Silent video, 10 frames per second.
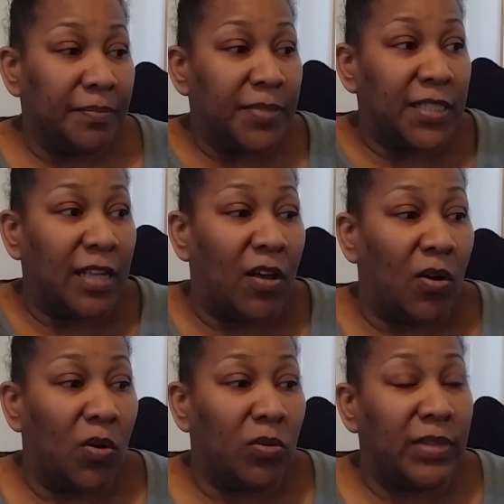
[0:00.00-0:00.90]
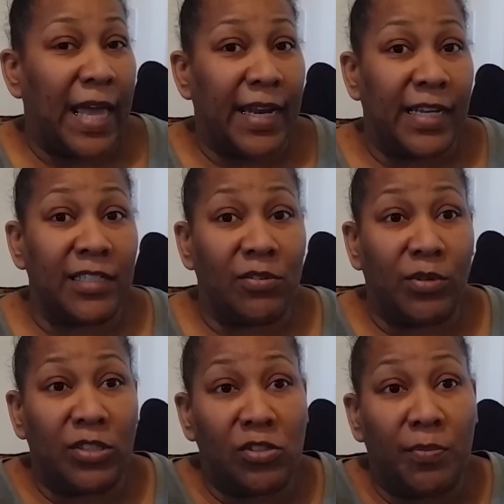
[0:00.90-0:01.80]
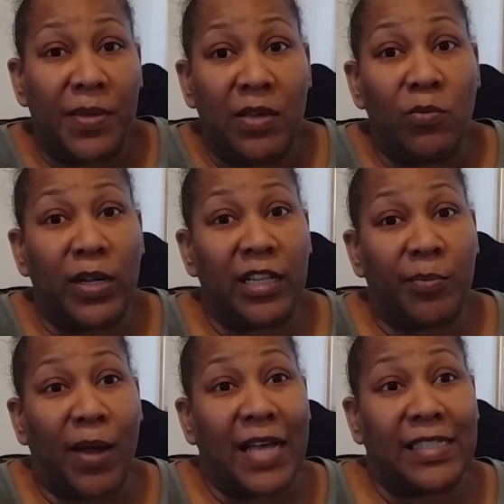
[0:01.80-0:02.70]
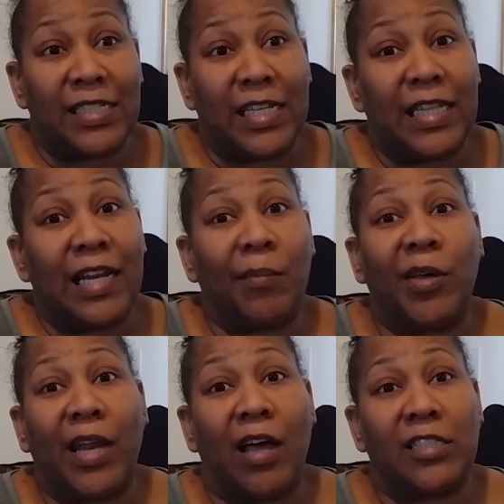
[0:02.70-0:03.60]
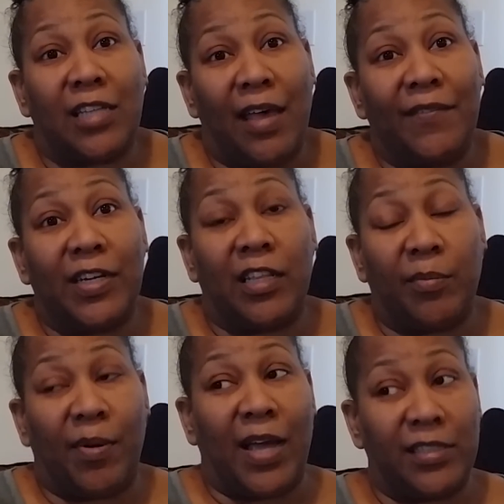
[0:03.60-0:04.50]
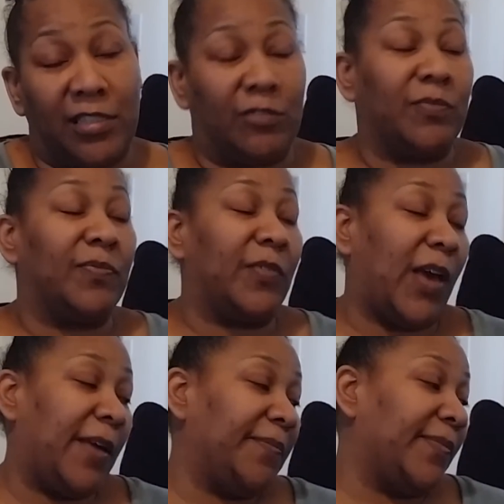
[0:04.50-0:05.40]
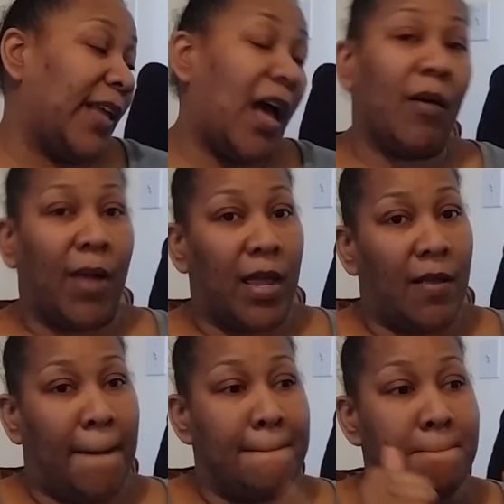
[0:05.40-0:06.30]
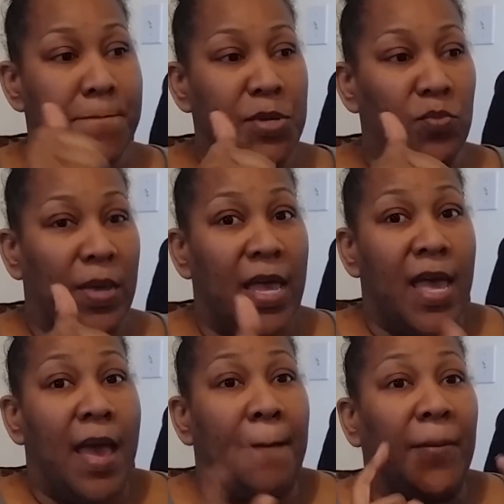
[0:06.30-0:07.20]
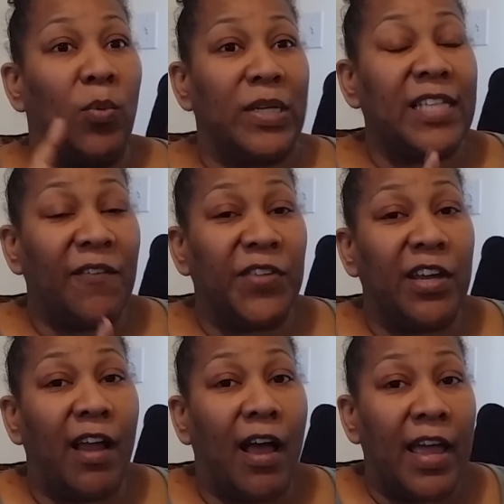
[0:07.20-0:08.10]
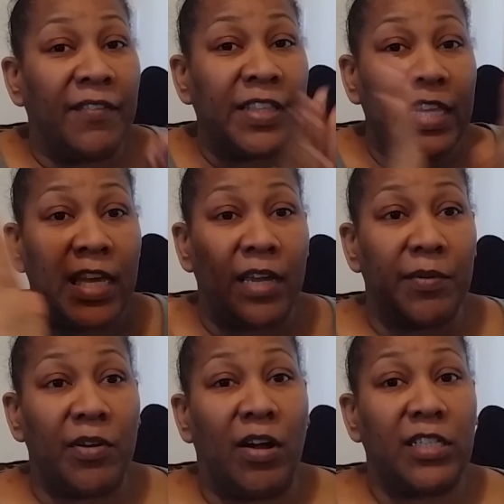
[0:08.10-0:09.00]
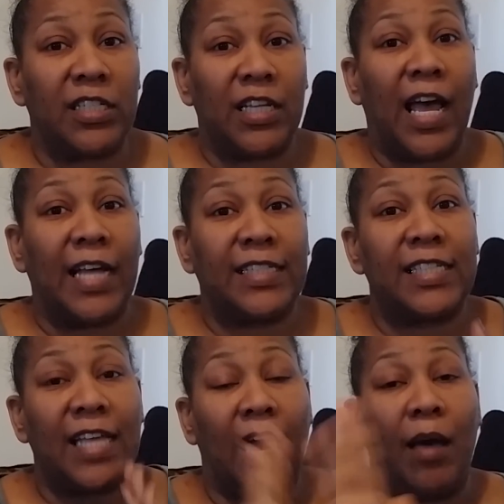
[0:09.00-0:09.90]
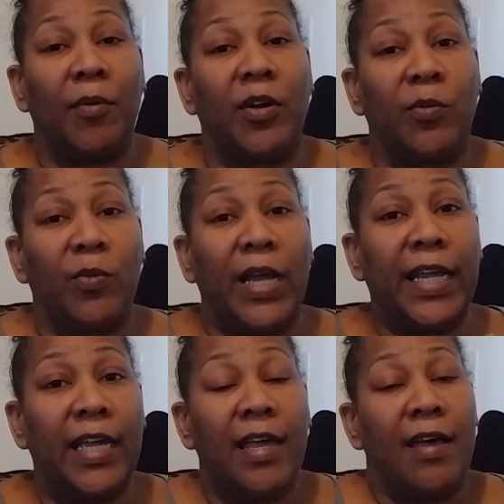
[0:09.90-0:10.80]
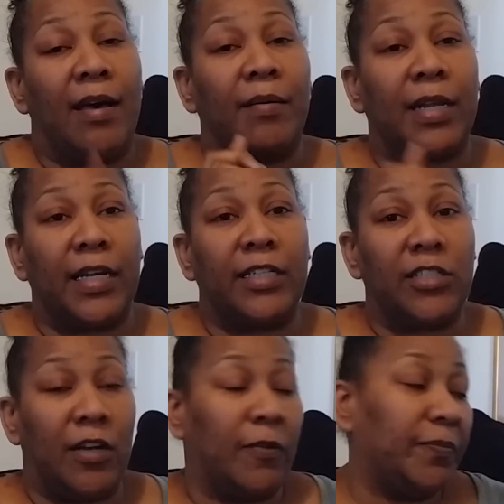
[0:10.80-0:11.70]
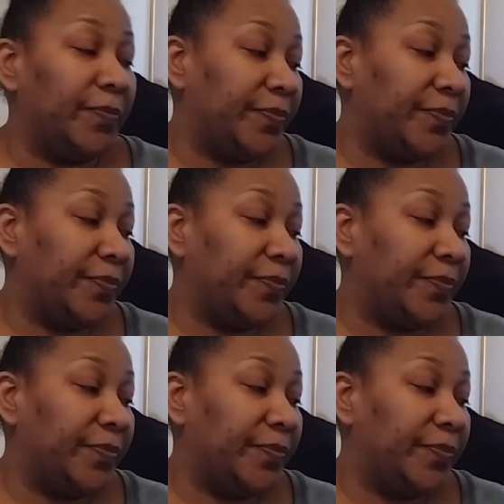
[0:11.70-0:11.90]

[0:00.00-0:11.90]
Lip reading: So that is going to be one of the prizes, and then I'm going to also have another prize too. Okay. All right. Boom. But once I figure out everything in regards to the contest and how I'm going to run it, I'm going to let you know.